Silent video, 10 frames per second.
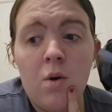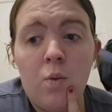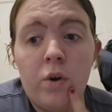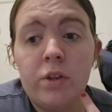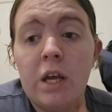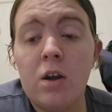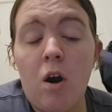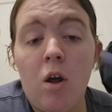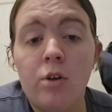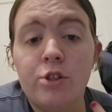what they
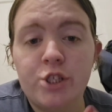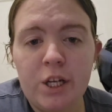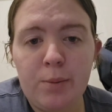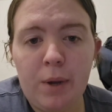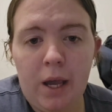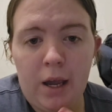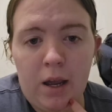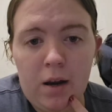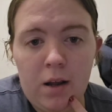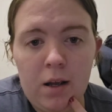call
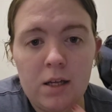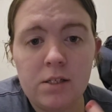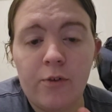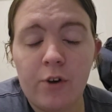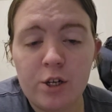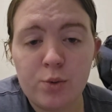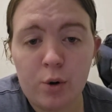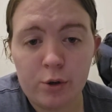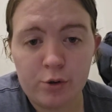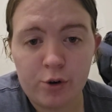sheephead. It's a
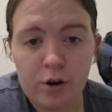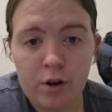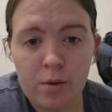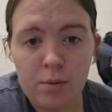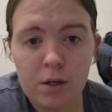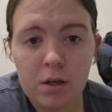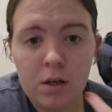freshwater drum.